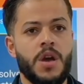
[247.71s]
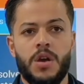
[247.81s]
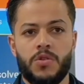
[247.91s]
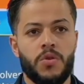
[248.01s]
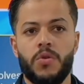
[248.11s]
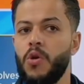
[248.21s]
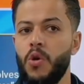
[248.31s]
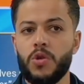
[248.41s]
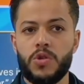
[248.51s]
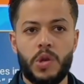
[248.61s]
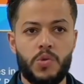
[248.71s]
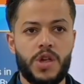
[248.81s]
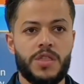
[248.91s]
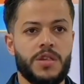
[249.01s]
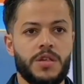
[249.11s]
So all
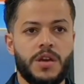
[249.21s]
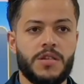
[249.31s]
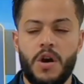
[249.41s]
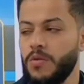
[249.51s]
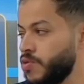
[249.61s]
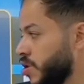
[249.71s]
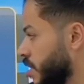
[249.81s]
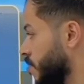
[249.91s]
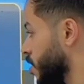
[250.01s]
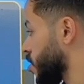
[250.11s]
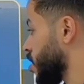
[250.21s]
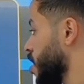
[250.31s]
solutions is a homogeneous mixture.